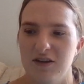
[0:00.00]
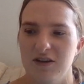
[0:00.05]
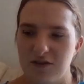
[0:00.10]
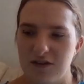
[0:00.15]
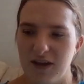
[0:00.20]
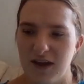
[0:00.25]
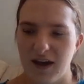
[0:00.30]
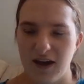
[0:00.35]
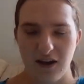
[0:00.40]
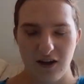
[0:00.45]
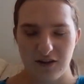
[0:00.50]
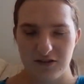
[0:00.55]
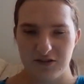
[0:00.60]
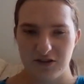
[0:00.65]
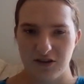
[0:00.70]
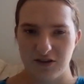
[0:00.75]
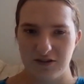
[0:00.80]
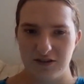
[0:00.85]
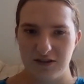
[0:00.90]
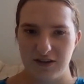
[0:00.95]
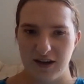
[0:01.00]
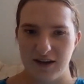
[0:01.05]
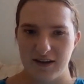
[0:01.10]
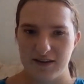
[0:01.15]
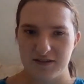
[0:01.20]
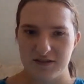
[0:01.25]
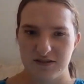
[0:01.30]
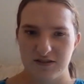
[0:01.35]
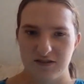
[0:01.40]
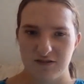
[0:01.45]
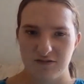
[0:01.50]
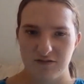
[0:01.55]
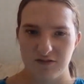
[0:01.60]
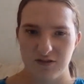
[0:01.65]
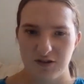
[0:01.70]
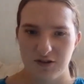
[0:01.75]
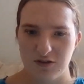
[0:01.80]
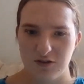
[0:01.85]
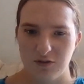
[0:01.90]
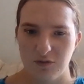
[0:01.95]
So, yeah, I'll talk to you guys
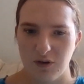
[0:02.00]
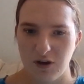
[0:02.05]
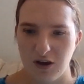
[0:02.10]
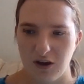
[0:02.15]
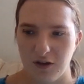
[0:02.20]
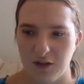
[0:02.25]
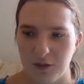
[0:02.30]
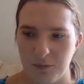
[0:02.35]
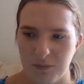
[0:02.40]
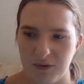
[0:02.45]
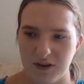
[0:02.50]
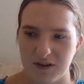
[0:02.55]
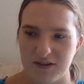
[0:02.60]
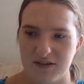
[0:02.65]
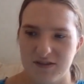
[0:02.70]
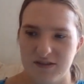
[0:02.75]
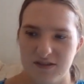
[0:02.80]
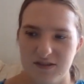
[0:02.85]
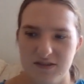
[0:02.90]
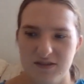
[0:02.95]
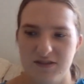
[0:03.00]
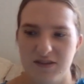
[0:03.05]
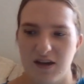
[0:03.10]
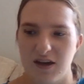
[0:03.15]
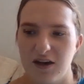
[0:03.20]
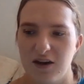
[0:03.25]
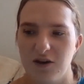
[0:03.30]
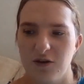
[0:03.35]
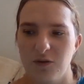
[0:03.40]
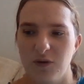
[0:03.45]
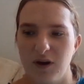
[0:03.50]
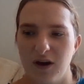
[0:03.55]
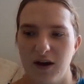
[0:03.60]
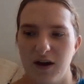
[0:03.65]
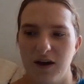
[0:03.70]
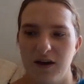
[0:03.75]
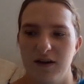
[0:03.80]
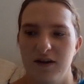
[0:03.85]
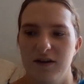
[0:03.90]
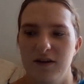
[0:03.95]
through all the books.
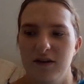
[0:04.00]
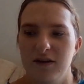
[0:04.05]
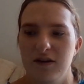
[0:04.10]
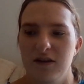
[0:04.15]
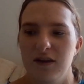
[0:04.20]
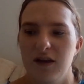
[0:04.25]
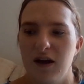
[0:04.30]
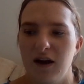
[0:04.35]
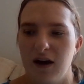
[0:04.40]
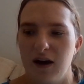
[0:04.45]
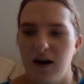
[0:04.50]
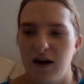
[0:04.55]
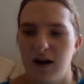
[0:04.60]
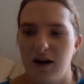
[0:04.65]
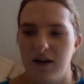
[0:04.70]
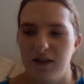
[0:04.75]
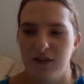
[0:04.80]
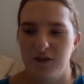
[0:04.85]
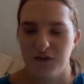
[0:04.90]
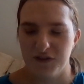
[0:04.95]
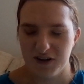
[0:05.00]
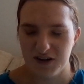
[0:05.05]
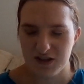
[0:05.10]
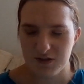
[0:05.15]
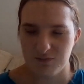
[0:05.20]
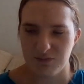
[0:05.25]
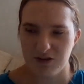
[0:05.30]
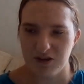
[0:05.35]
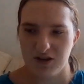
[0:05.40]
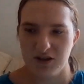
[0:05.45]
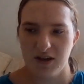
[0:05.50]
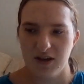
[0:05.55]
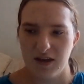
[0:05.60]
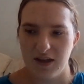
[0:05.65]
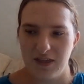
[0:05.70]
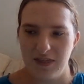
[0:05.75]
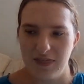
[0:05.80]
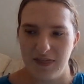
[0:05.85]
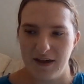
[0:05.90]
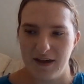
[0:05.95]
So, the first book
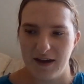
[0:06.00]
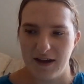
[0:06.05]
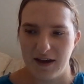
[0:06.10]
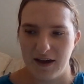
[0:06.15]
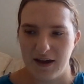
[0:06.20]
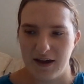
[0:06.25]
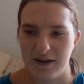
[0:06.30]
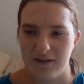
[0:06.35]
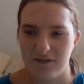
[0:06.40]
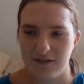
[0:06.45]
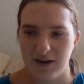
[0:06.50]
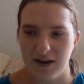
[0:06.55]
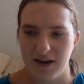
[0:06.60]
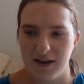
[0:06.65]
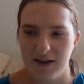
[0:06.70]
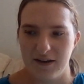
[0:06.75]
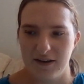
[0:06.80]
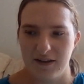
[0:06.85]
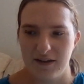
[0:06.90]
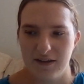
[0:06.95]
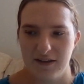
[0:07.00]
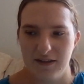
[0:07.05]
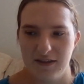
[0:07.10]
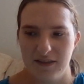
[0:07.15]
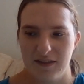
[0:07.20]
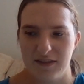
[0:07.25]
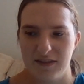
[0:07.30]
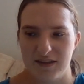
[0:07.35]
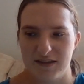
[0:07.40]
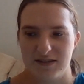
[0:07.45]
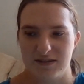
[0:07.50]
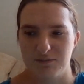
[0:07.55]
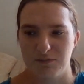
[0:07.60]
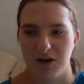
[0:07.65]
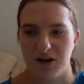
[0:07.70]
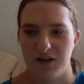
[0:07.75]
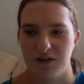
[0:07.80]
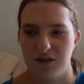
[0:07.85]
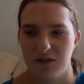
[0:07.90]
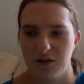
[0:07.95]
that I read
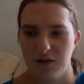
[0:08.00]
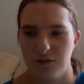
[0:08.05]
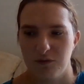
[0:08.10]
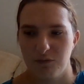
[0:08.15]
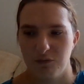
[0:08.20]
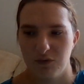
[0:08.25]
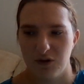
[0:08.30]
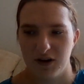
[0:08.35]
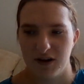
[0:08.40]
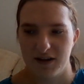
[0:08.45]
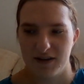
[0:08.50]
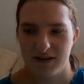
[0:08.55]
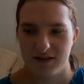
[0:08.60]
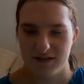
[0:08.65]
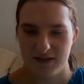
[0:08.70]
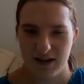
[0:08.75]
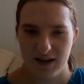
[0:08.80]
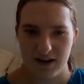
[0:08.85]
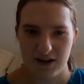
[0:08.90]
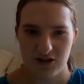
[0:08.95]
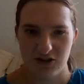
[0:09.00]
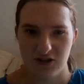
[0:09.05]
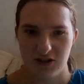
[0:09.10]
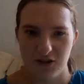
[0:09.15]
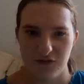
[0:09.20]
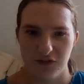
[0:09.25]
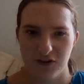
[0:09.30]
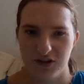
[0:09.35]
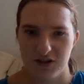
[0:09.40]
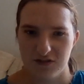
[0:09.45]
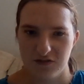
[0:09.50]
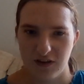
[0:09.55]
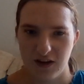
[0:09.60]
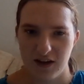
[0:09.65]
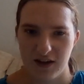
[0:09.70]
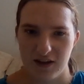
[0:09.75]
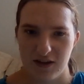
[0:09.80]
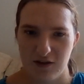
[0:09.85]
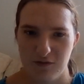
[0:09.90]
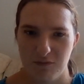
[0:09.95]
this month was actually the first
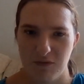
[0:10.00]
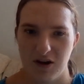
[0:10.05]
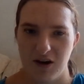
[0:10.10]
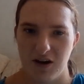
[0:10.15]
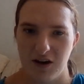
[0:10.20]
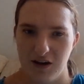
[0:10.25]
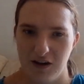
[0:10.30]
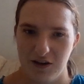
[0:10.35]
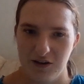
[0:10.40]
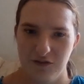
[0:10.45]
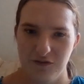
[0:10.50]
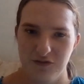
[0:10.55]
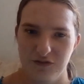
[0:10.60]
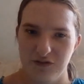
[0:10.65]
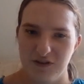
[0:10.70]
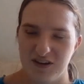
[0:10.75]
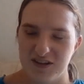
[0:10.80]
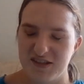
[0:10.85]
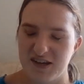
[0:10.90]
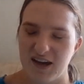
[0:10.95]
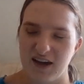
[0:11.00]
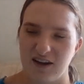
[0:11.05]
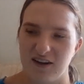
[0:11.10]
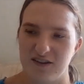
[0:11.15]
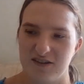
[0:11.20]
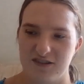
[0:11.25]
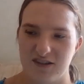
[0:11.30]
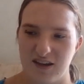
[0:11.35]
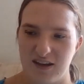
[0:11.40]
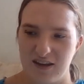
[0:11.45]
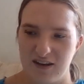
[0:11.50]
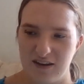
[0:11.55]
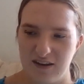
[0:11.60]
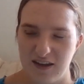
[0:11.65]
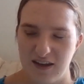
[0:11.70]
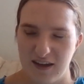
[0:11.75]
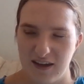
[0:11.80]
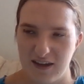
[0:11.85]
volume of Attack on Titan.